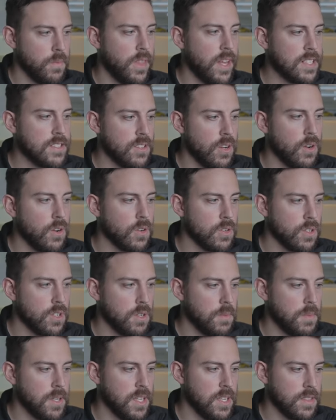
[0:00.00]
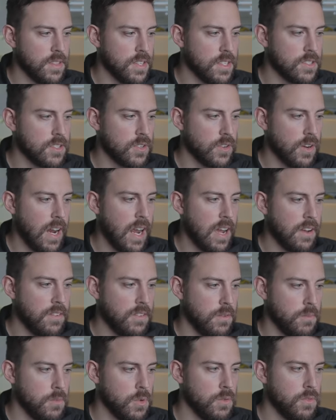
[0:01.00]
that's all going to be in this
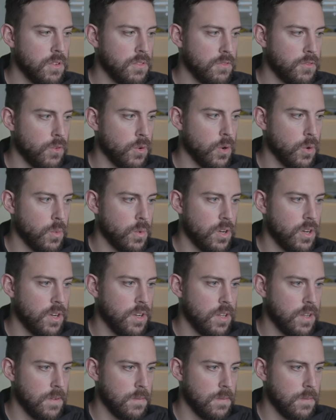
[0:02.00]
graph moving forward.